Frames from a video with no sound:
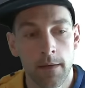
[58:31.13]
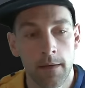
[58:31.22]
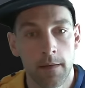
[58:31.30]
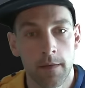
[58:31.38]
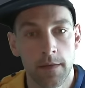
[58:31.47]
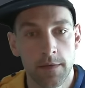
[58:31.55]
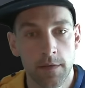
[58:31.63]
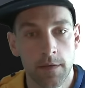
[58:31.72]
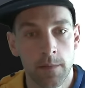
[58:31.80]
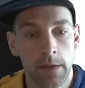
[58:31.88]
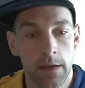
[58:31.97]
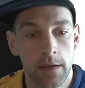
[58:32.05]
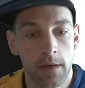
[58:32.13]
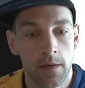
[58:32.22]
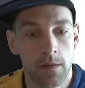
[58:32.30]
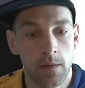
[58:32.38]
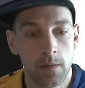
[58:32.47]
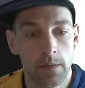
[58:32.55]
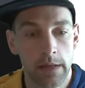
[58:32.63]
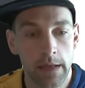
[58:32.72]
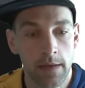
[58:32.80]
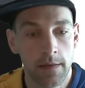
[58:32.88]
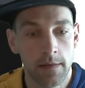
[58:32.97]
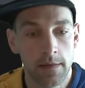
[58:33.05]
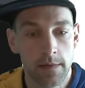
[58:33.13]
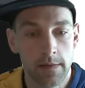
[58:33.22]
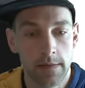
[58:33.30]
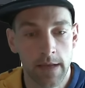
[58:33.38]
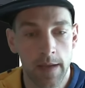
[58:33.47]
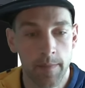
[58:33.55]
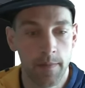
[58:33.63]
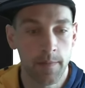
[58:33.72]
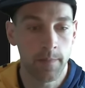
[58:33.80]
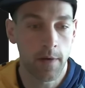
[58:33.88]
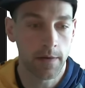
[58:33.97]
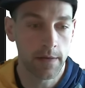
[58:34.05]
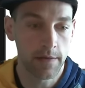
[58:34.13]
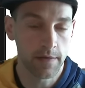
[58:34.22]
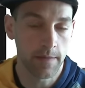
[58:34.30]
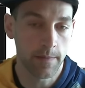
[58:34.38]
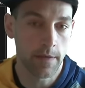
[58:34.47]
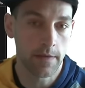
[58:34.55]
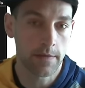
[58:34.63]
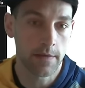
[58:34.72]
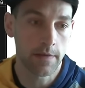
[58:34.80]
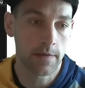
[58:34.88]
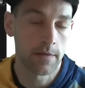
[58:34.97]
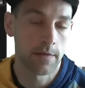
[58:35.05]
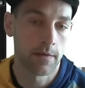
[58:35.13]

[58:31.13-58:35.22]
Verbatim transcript: This turn we can go land, snap, modern age deep analysis.